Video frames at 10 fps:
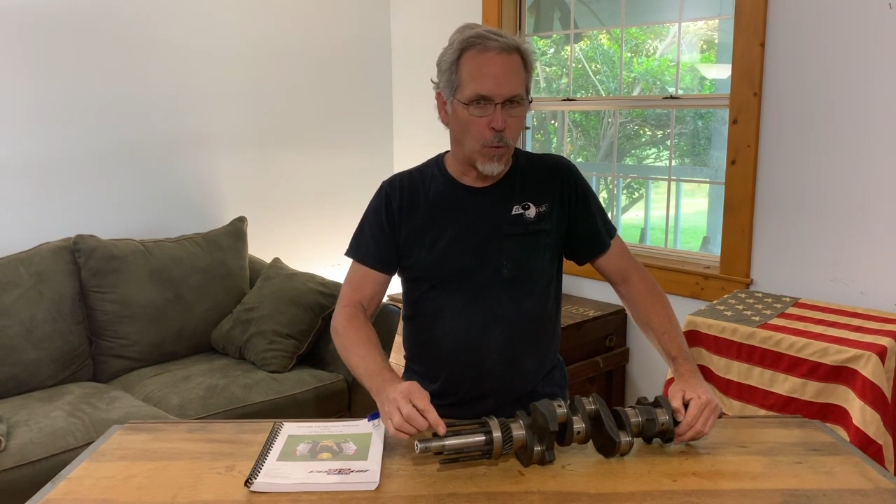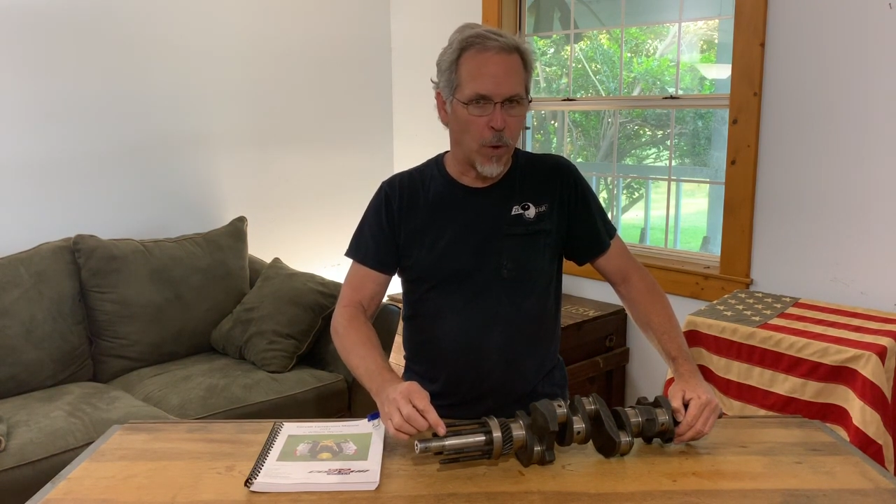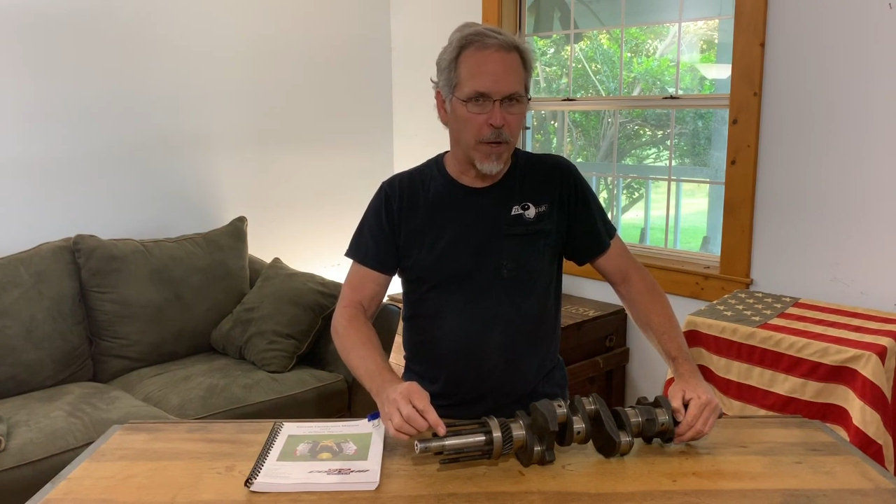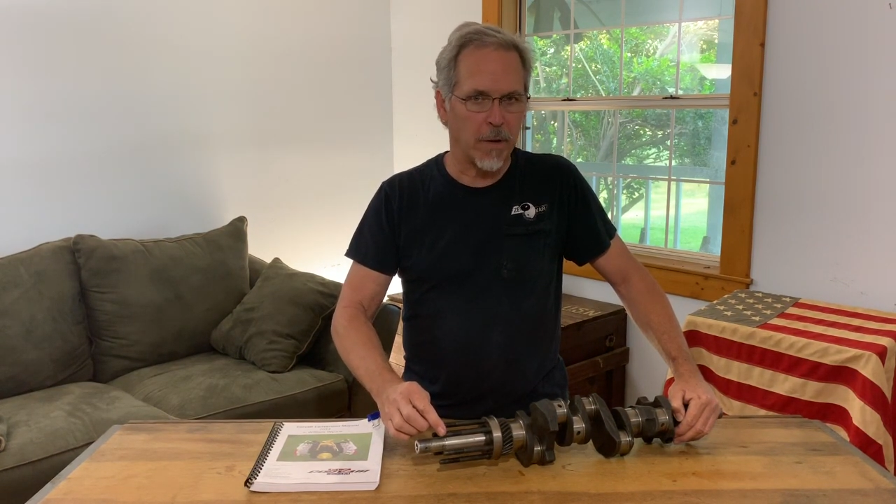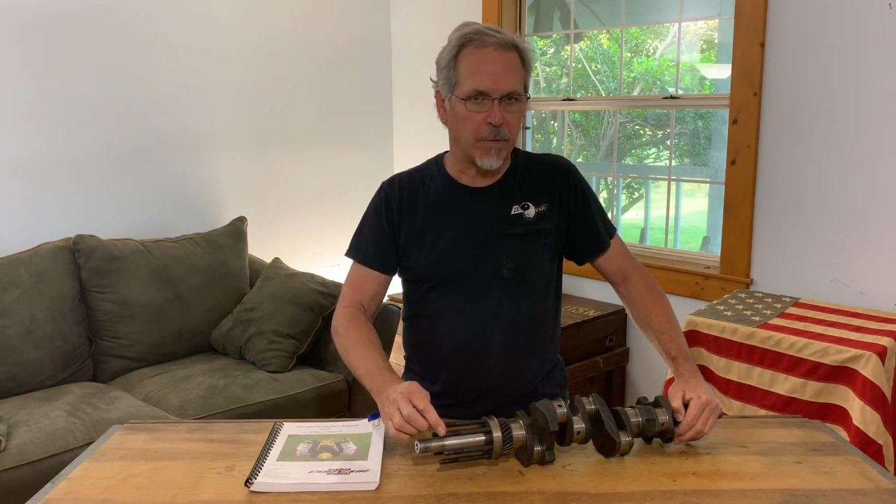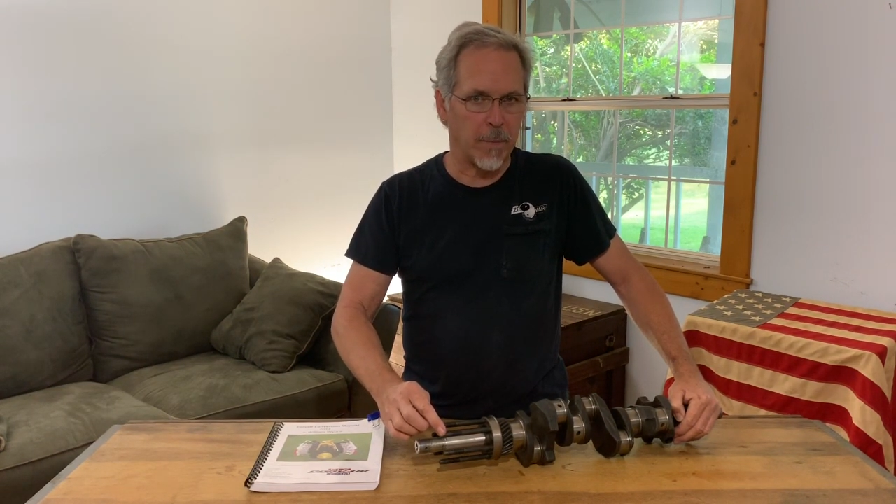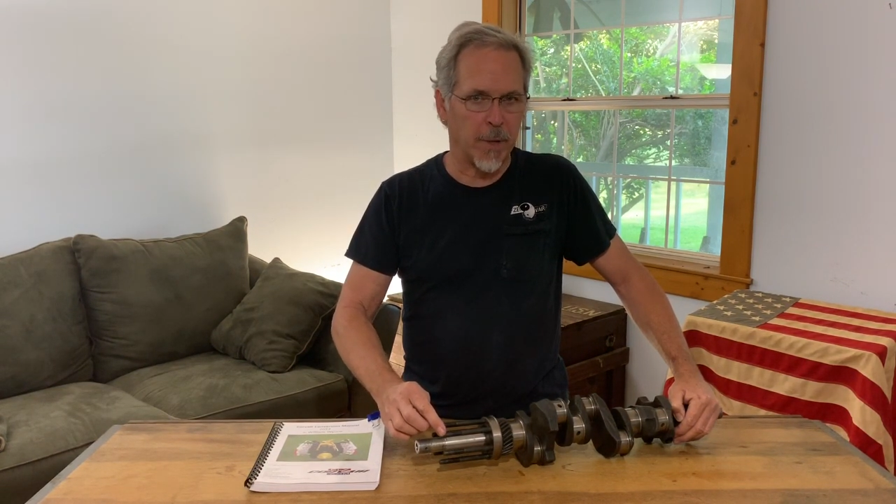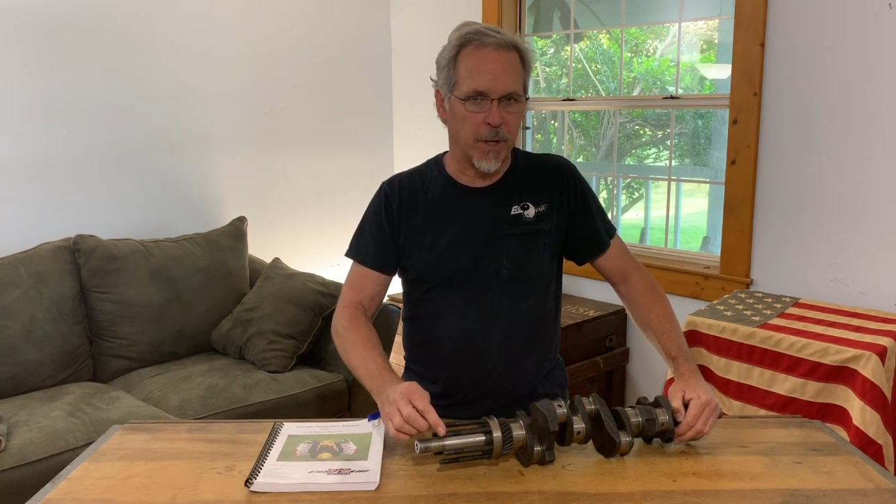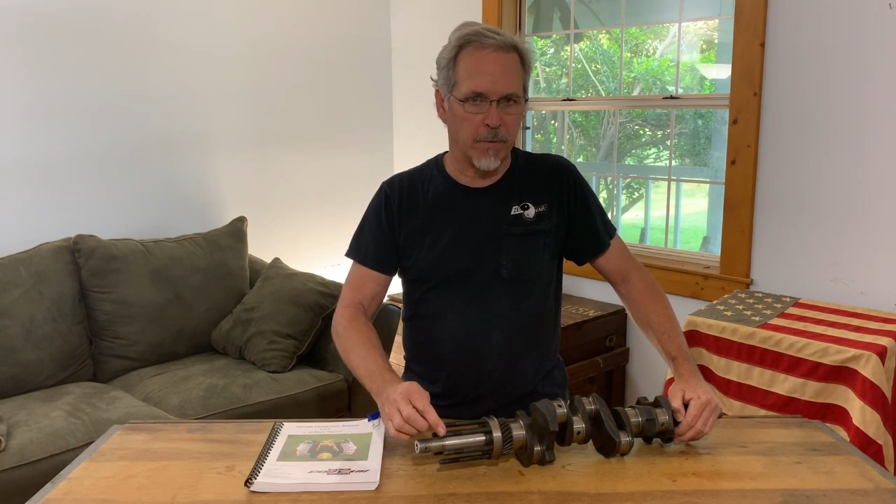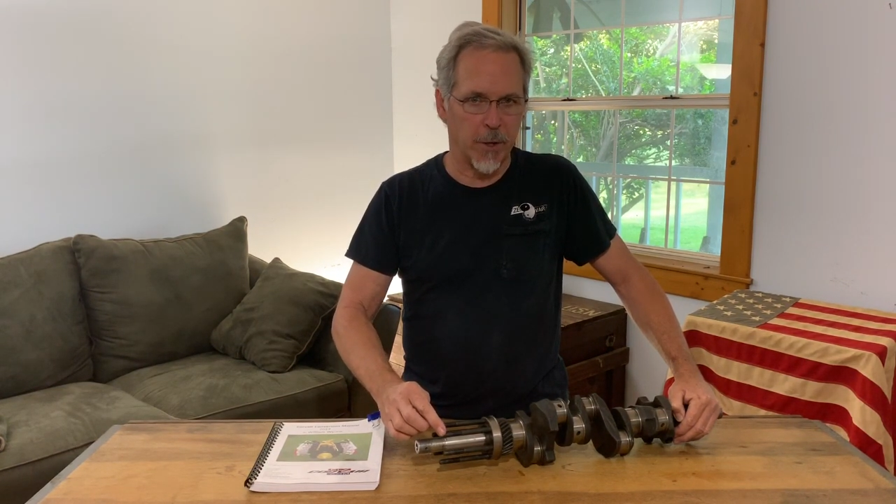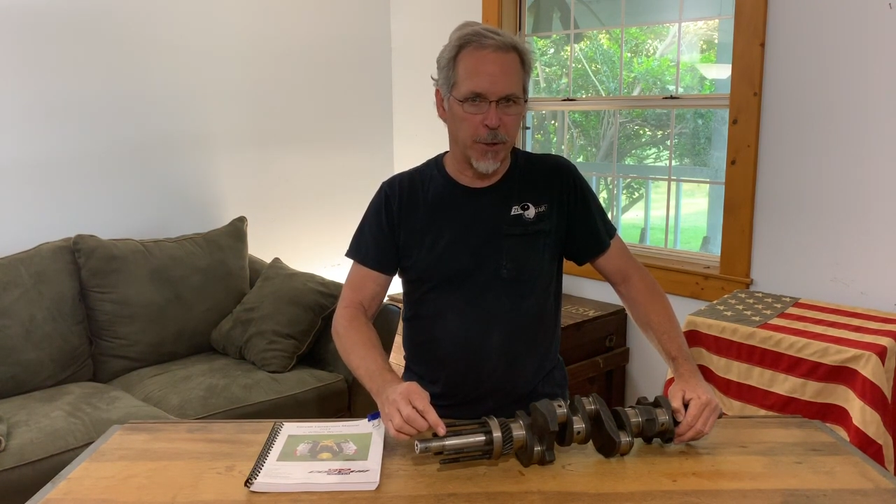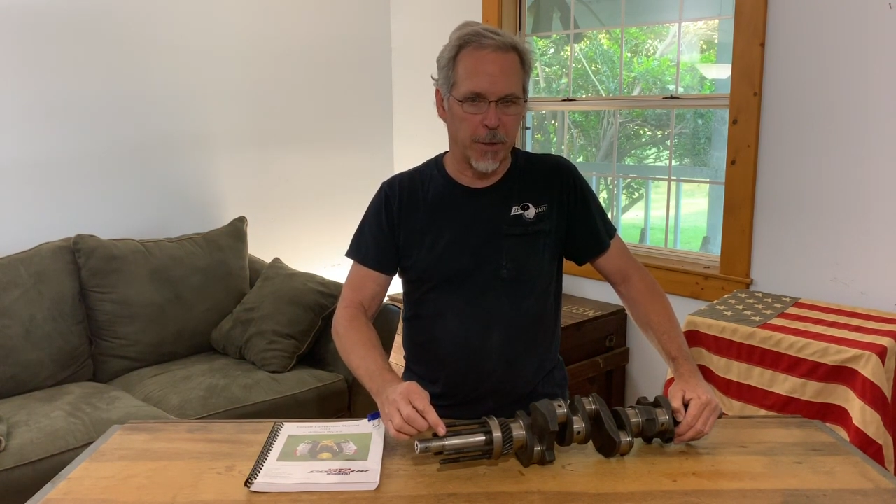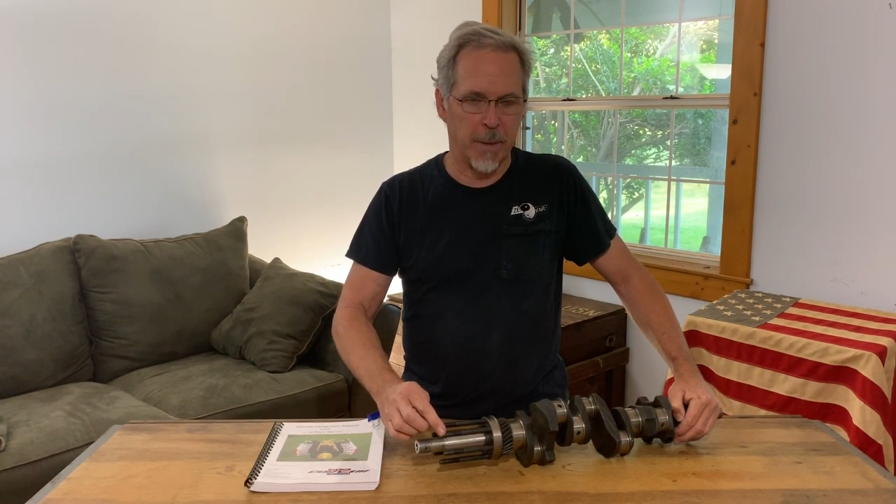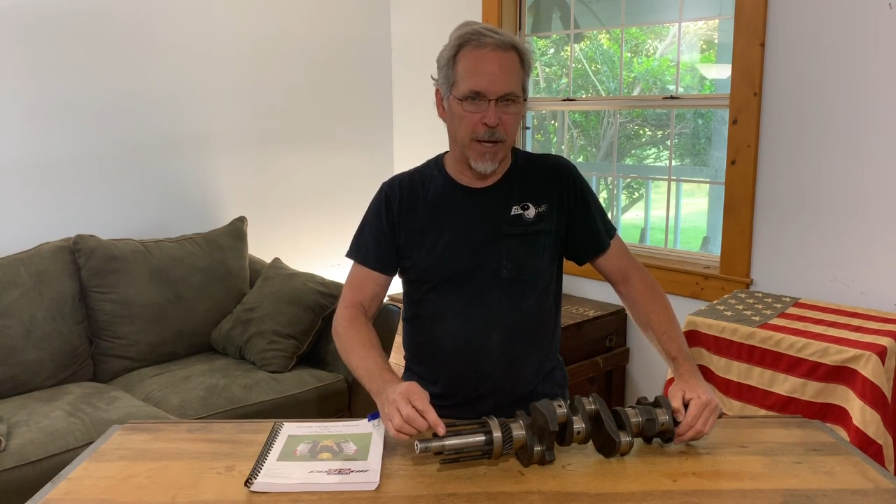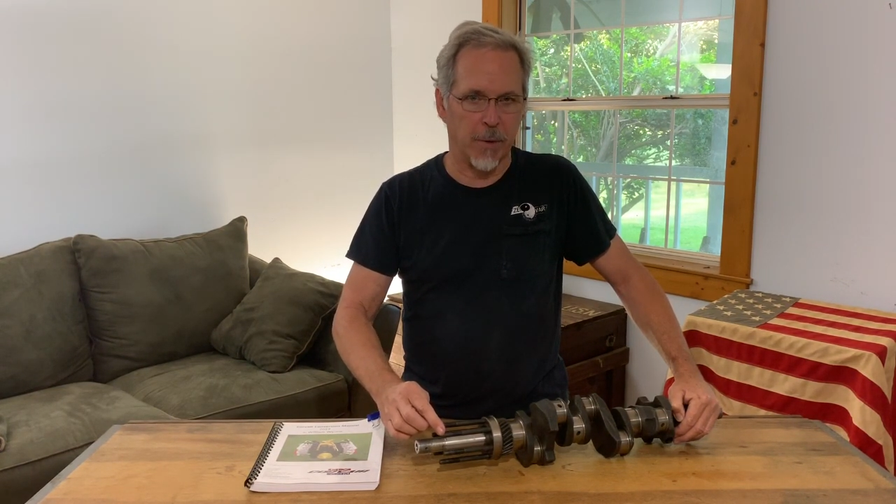working from the
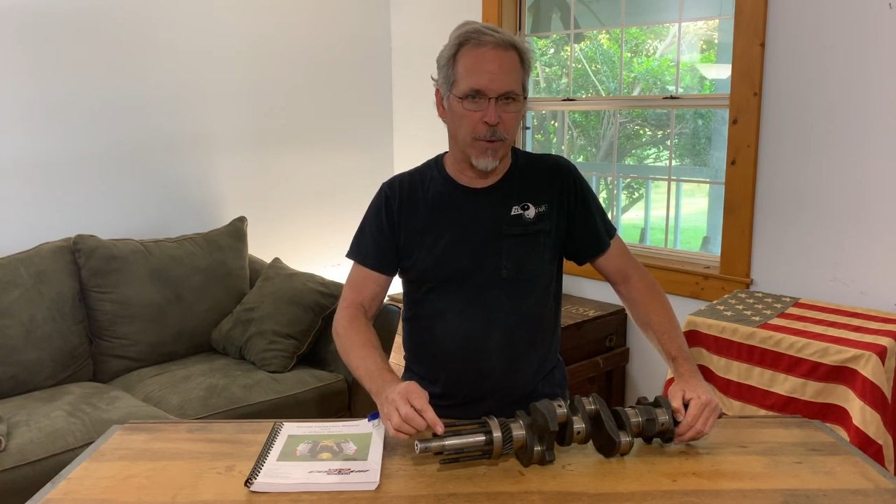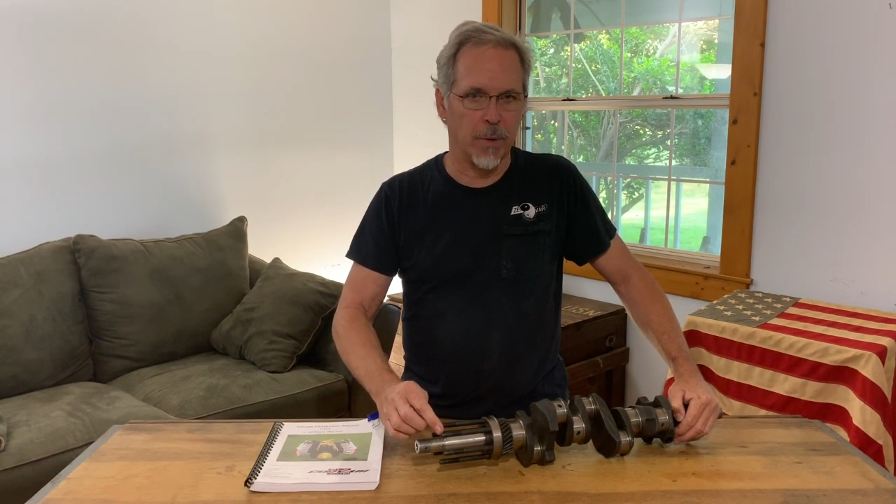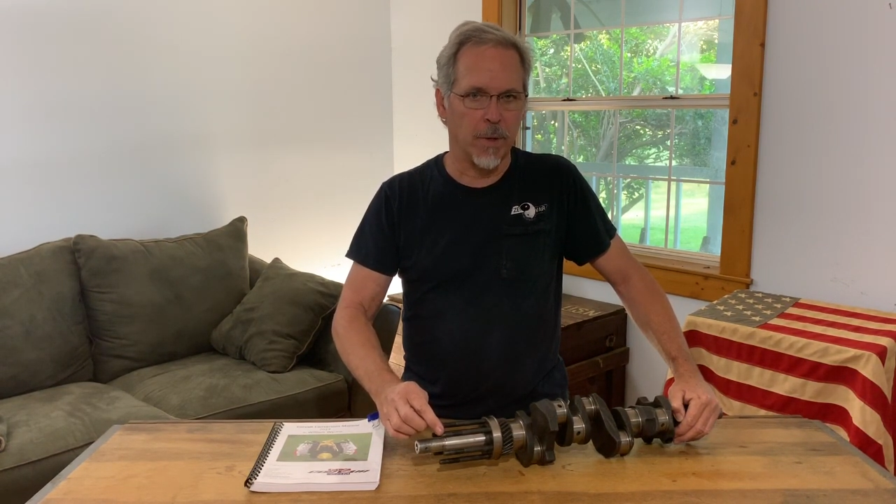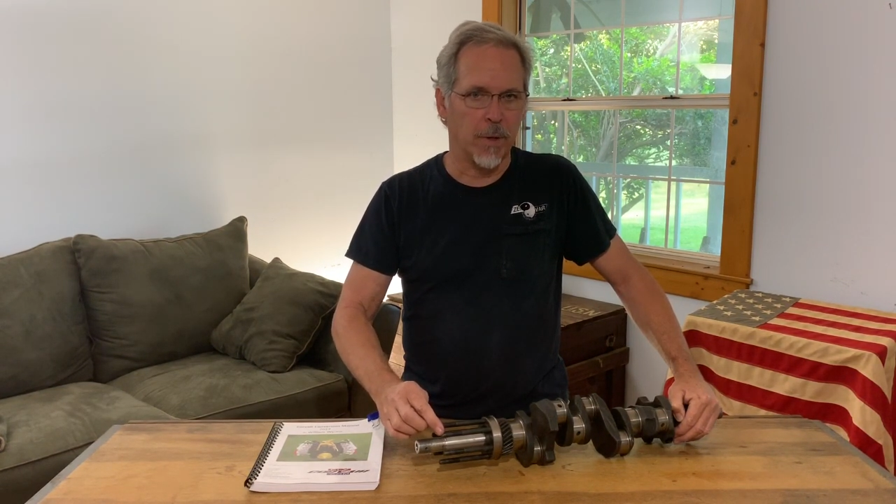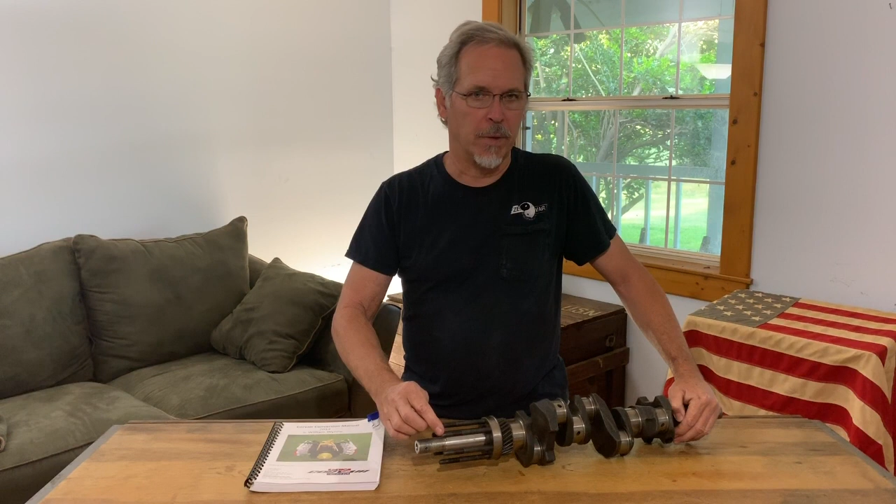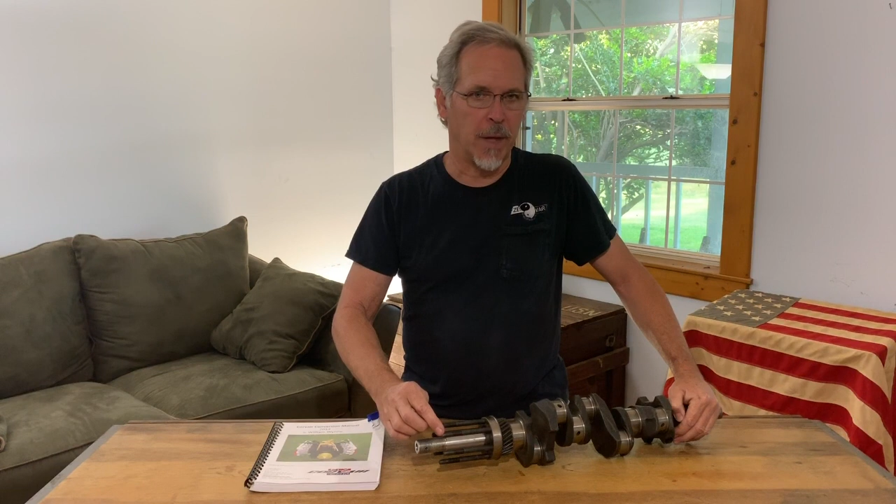conversion manual,